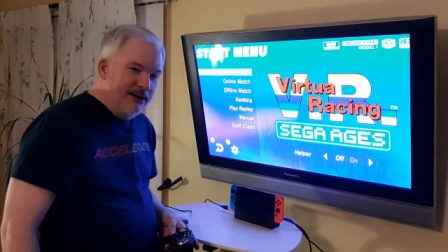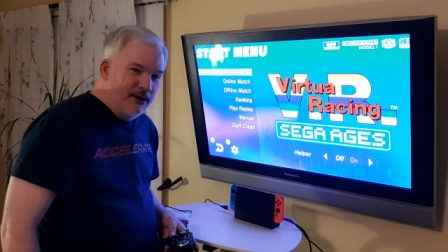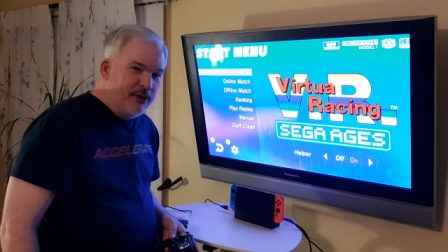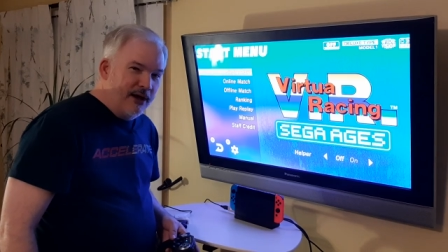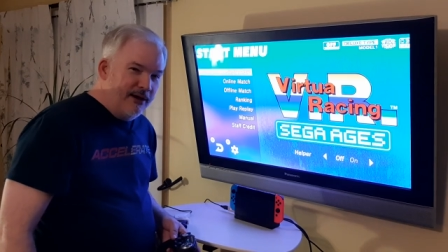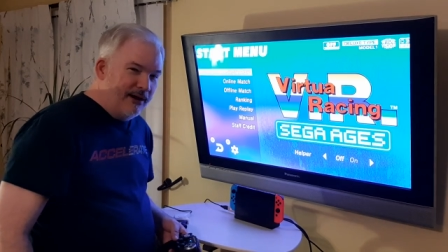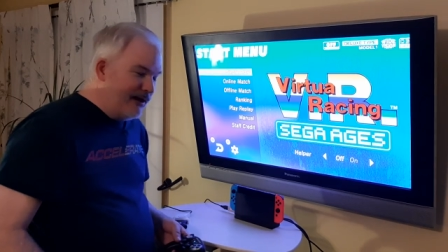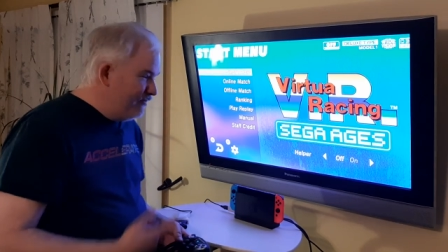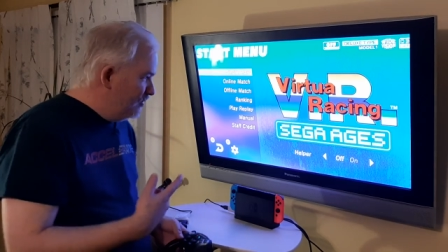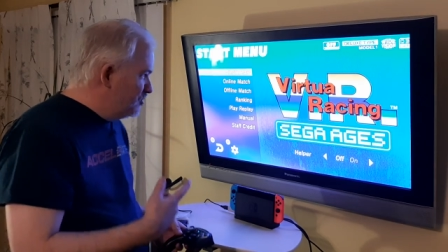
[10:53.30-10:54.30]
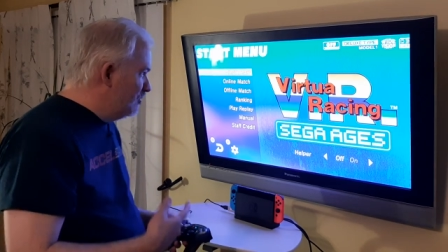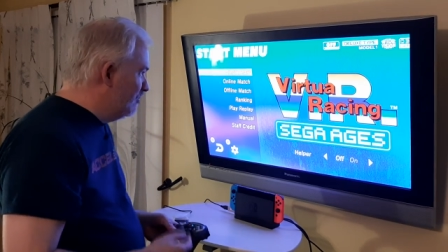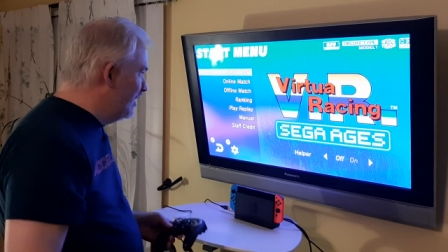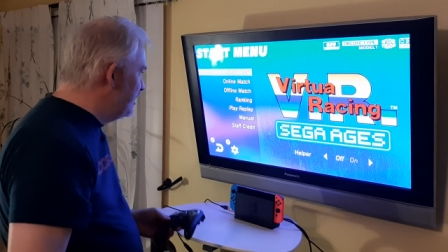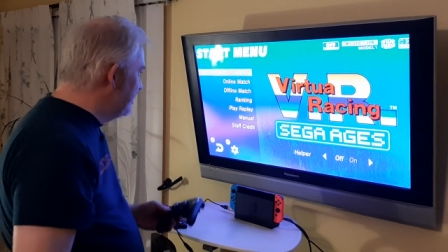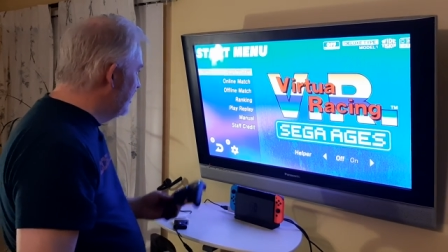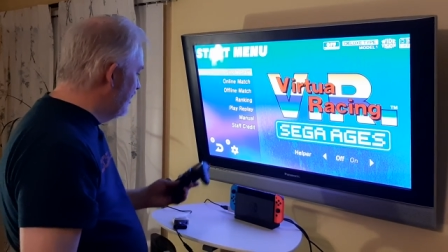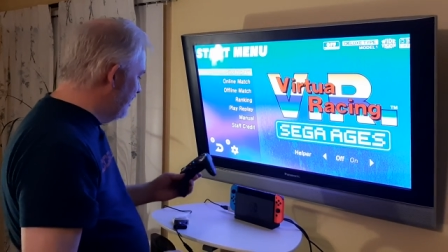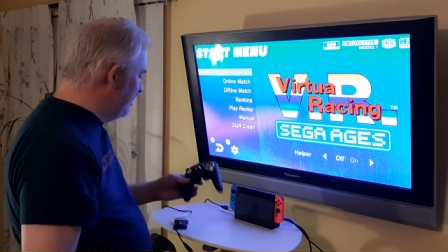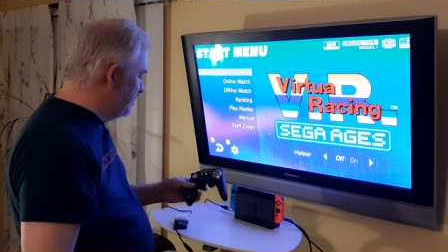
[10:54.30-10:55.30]
Okay, I got virtual racing
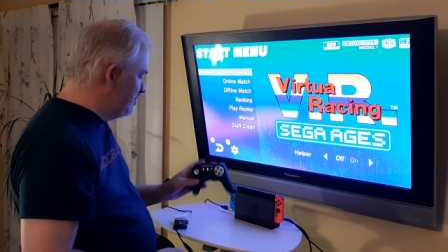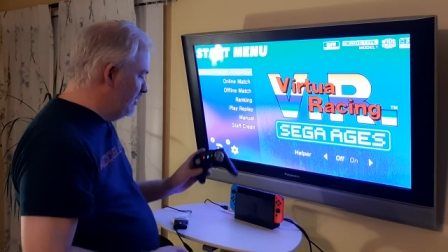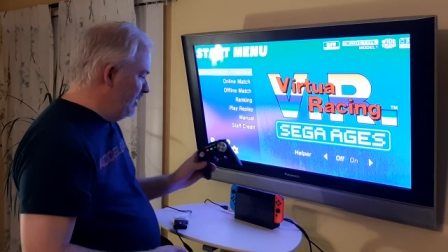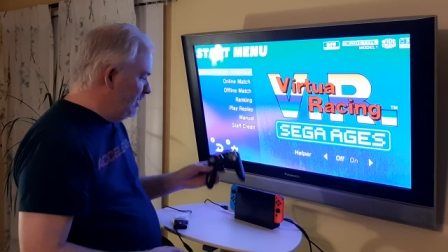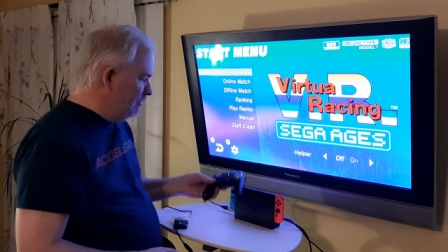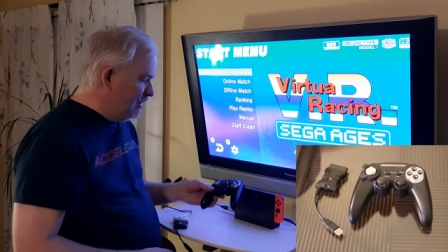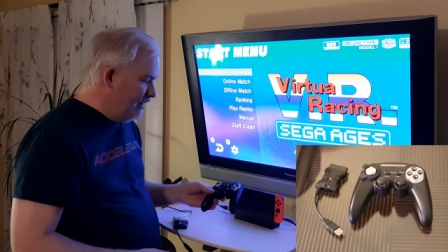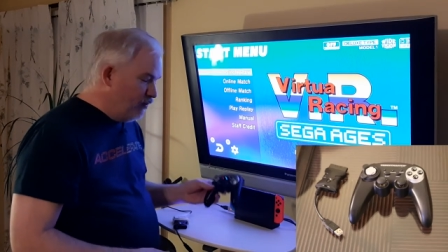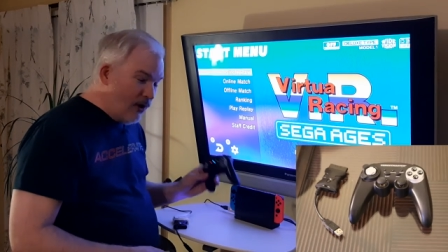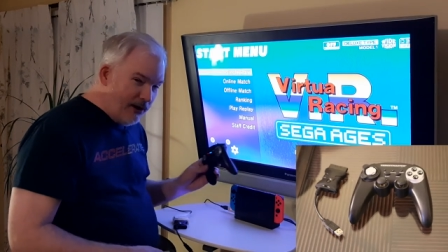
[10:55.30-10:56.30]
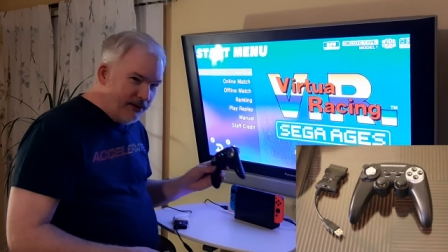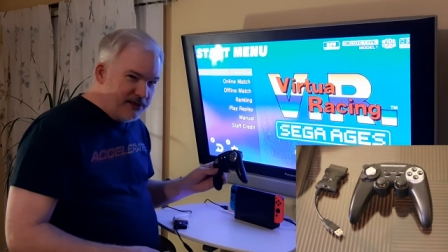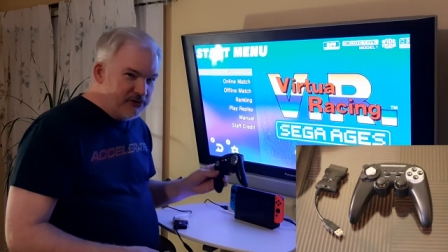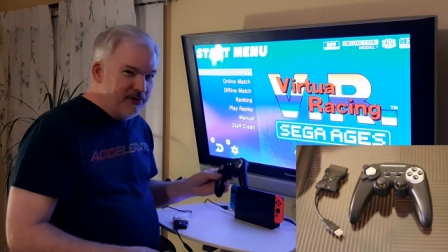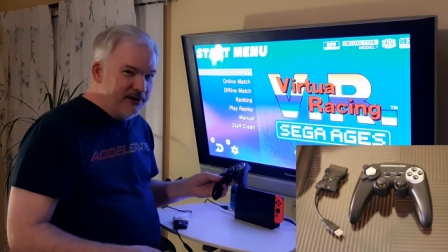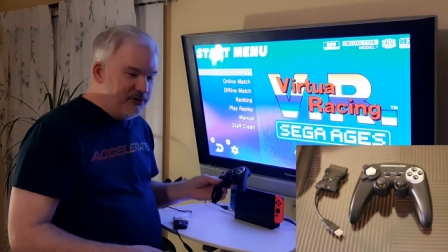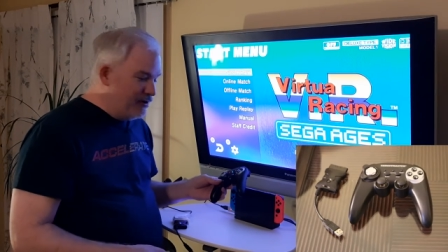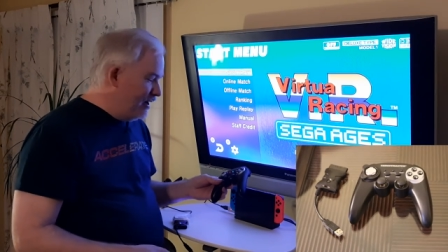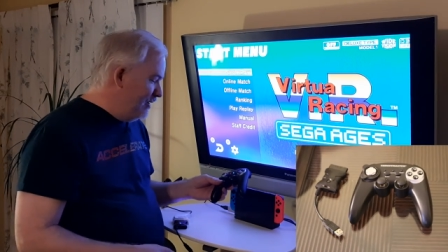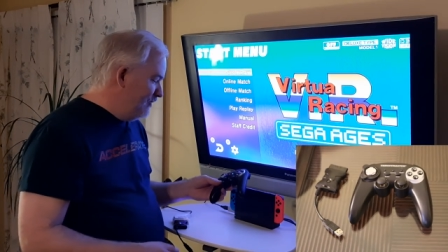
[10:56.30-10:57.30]
up on the screen and my wireless run and
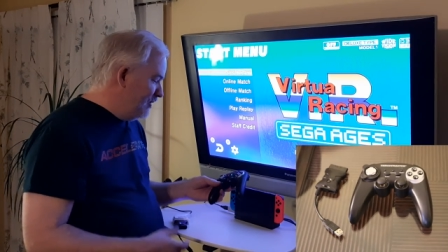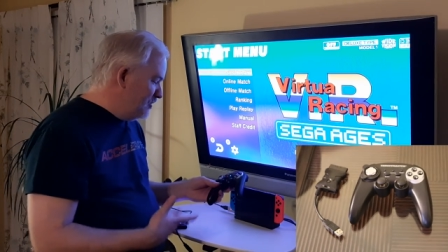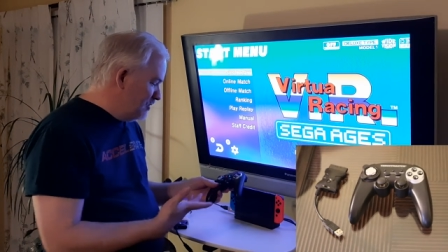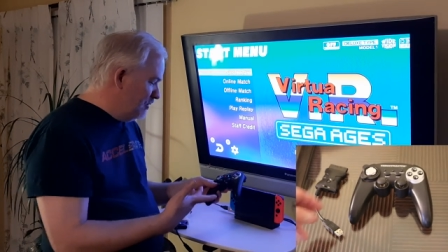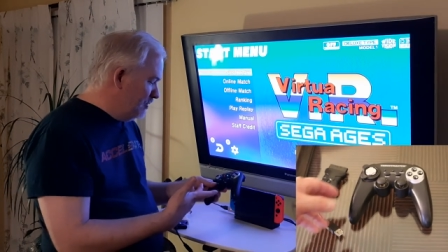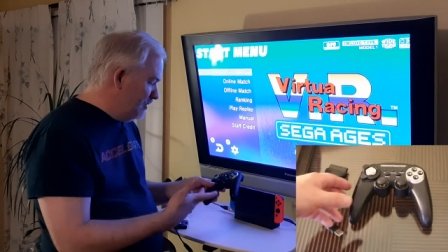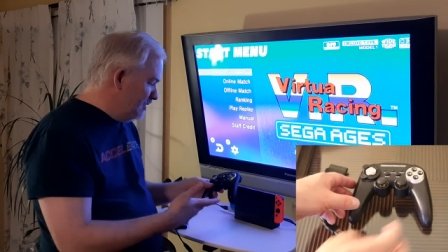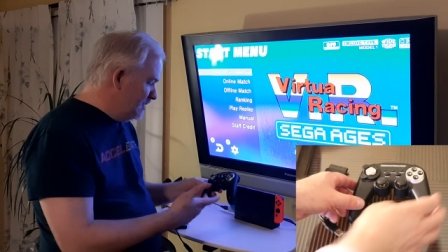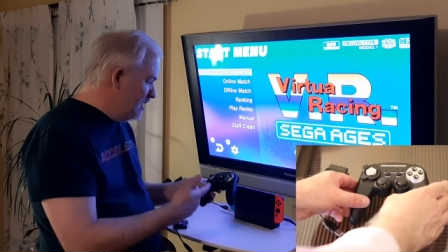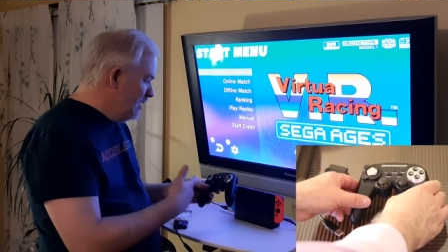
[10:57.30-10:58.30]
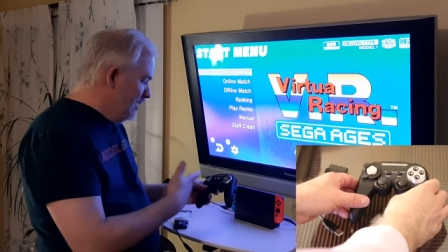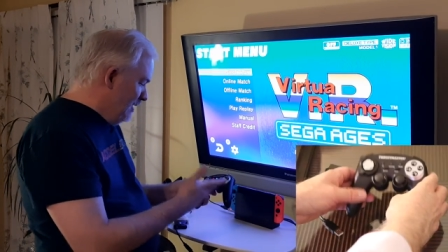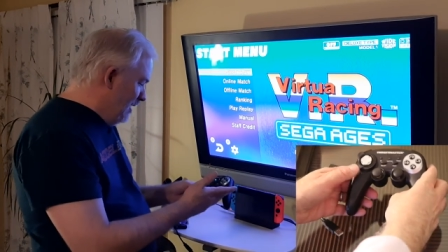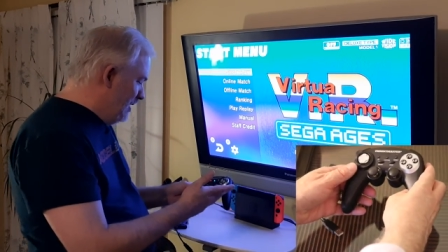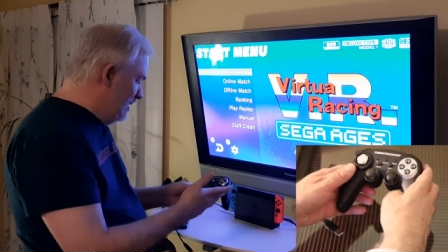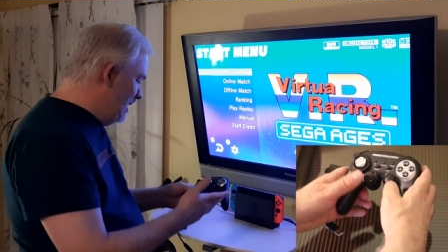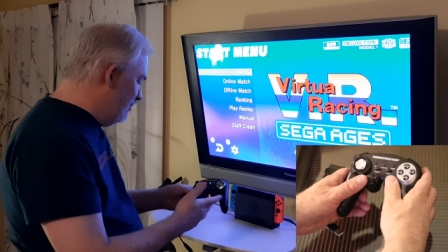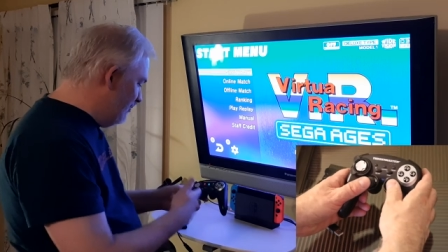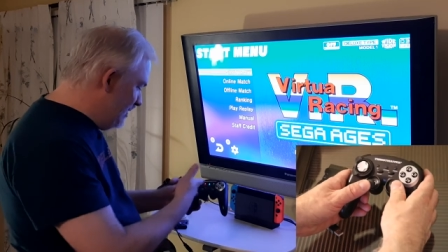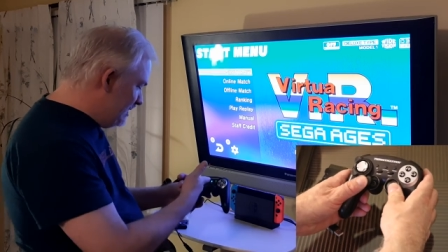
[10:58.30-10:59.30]
drive controller is uh, now
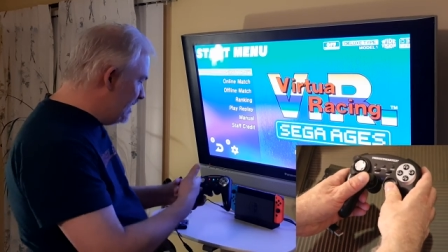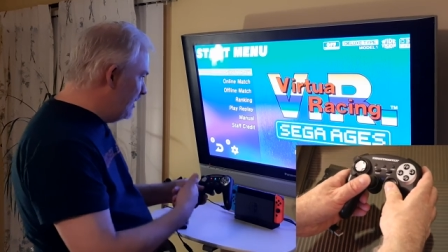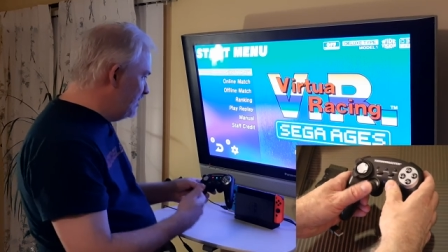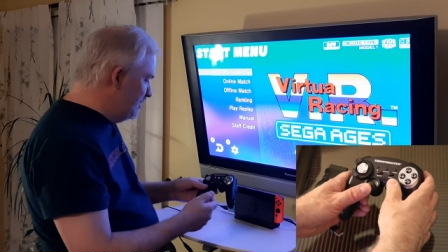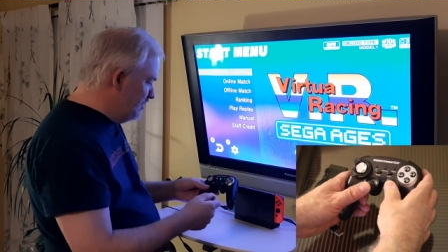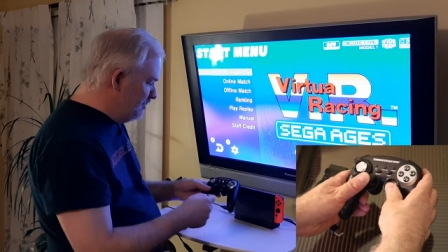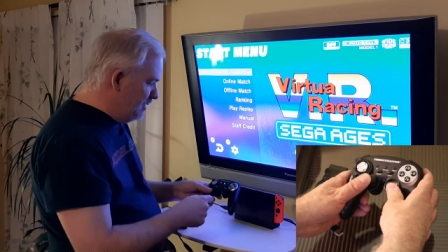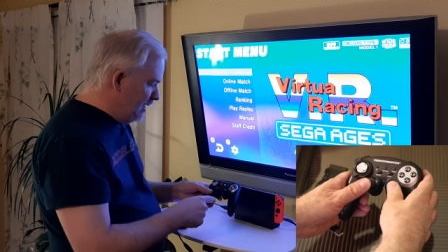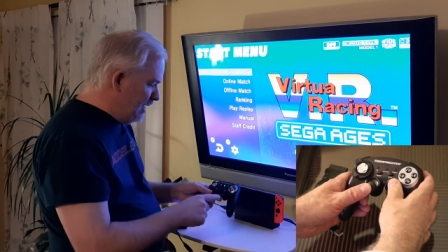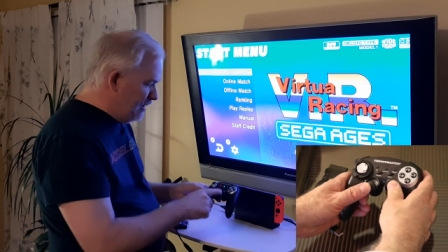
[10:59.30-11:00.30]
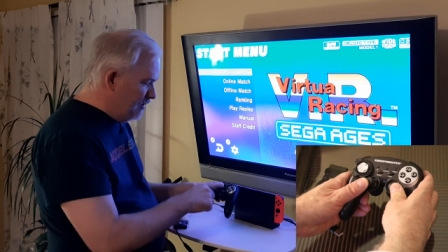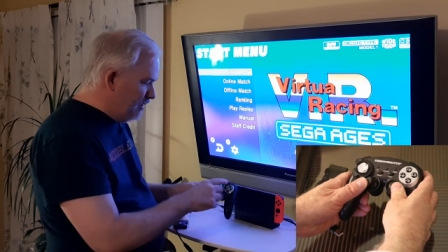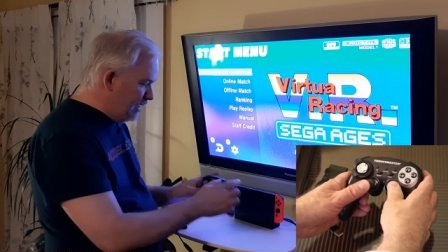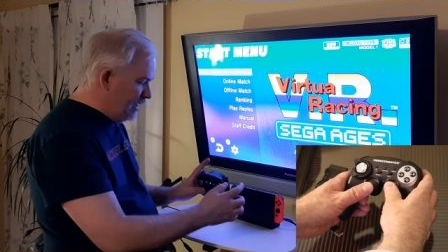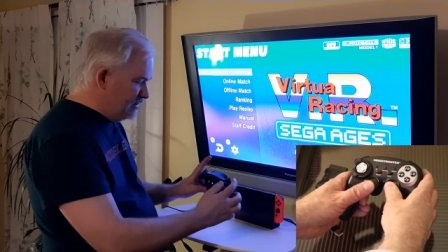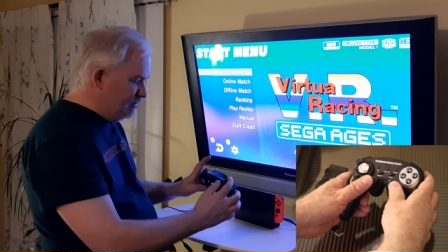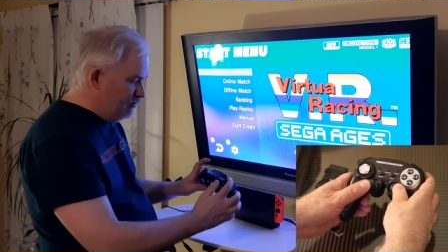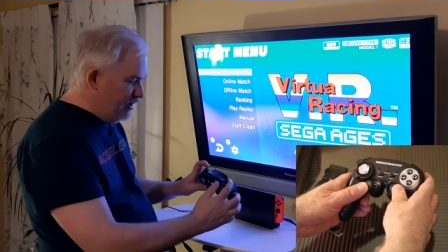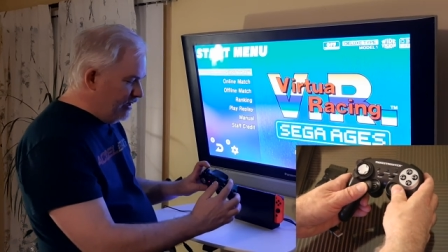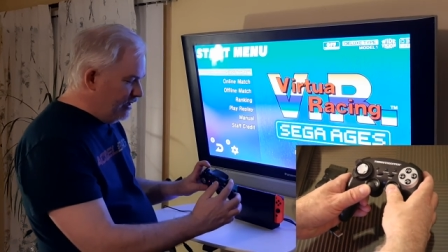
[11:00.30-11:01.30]
preset to do the analog gas and
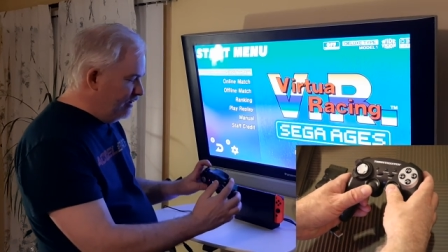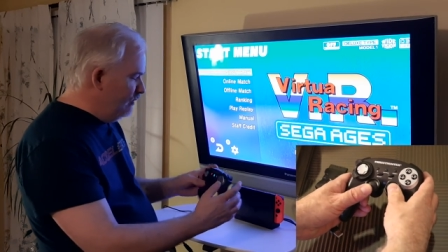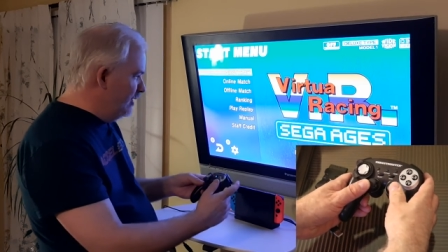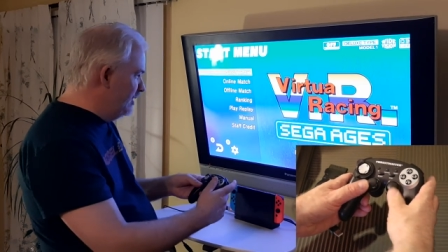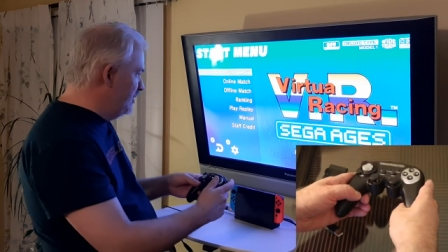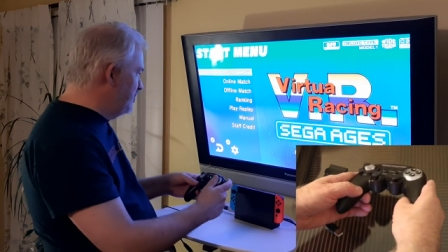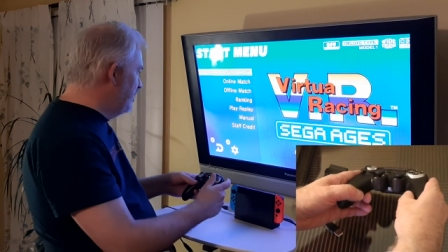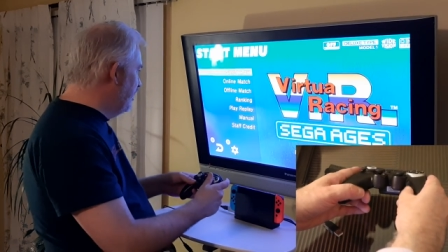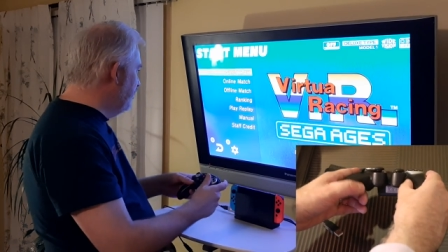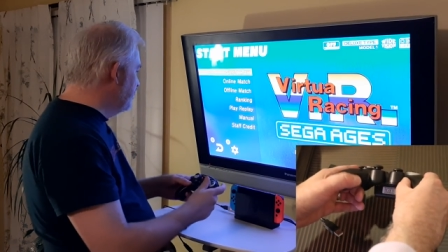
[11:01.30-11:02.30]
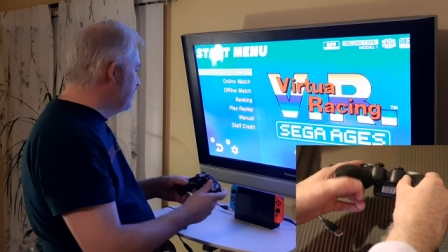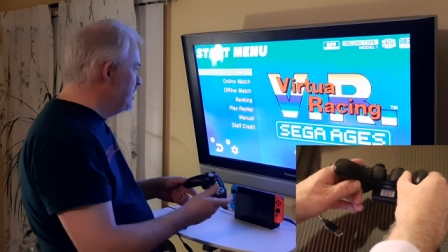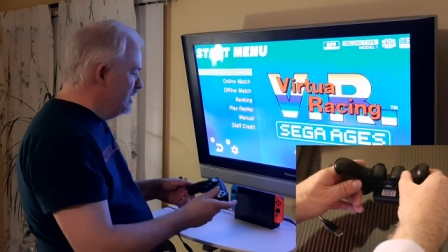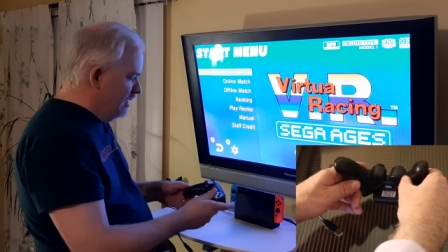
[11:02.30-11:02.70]
braking with the triggers.